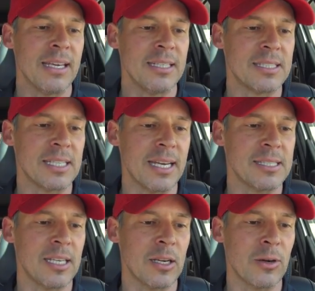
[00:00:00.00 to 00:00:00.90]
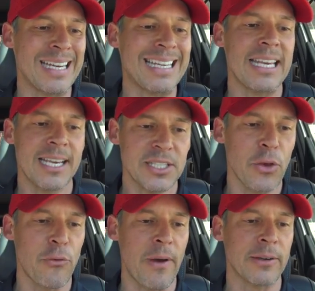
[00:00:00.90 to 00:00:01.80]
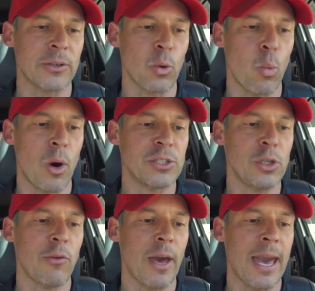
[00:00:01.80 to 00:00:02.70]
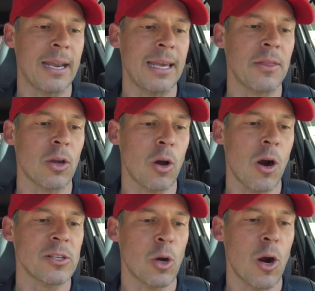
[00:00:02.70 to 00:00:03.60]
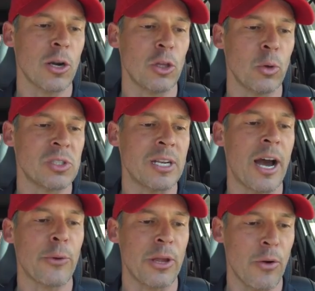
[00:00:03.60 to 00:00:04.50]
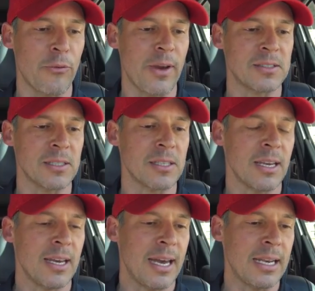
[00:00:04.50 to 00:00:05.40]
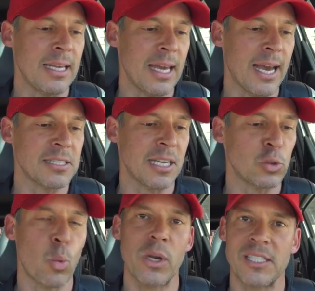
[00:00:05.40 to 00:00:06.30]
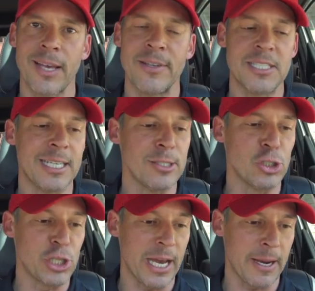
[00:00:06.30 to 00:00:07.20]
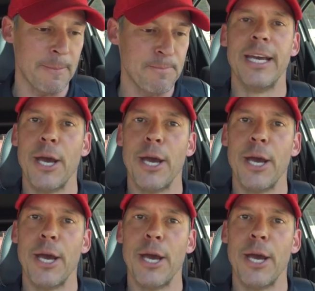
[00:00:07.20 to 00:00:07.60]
He says here, it is a factor. Once you've had it in the car, it's hard to use in other interfaces, and he has a 2017 Jetta.